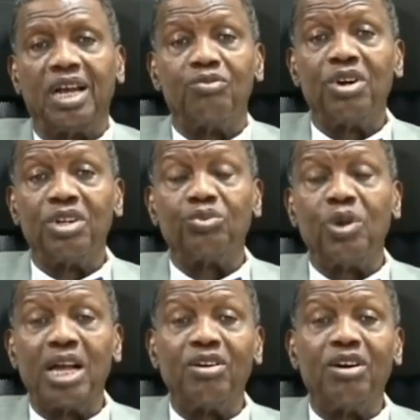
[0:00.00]
And once
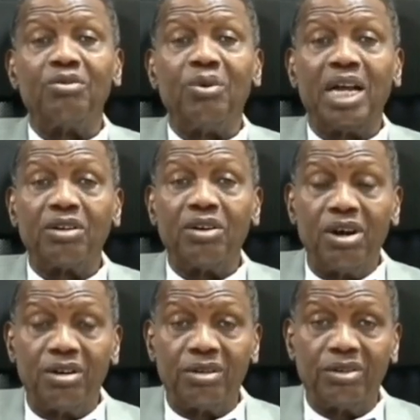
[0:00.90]
we are gone, we are
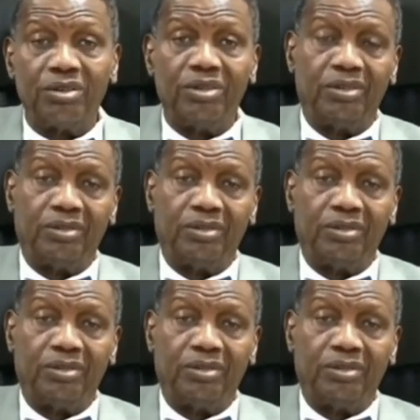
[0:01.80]
gone.